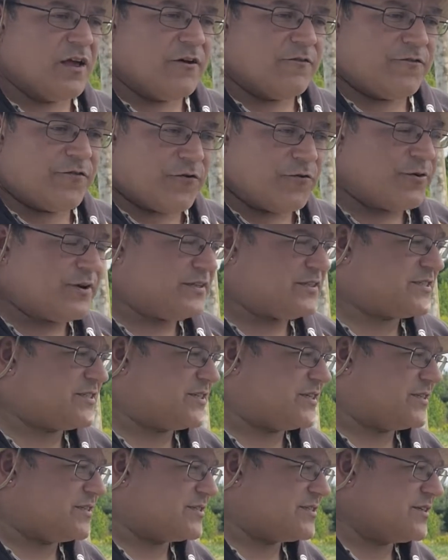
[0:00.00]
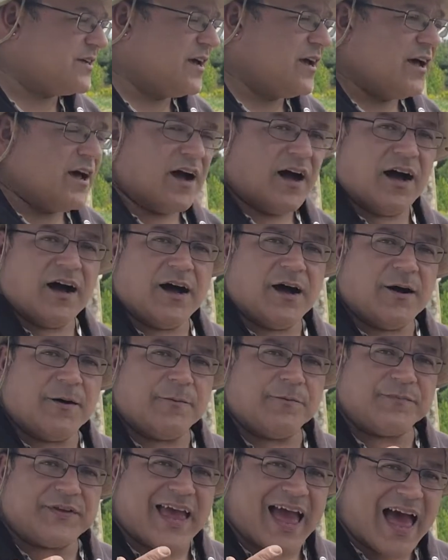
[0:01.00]
For instance,
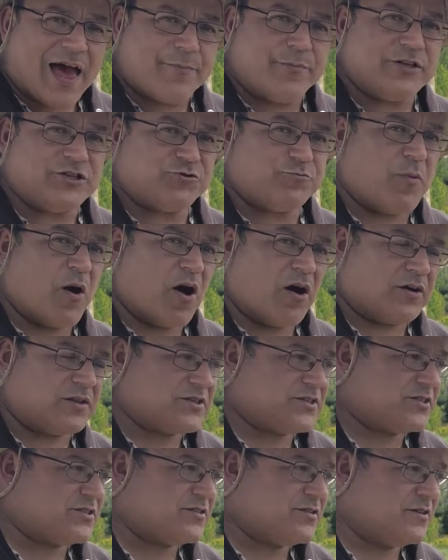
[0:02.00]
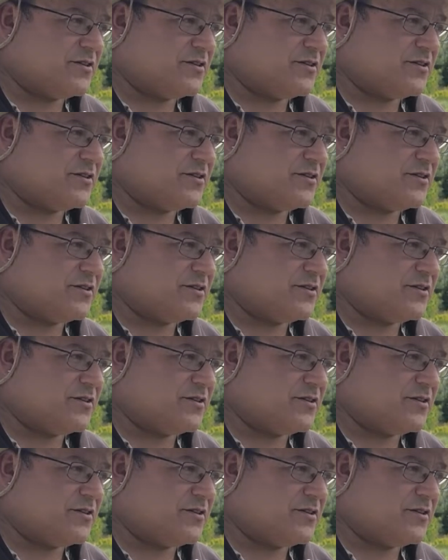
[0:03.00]
cabbage moths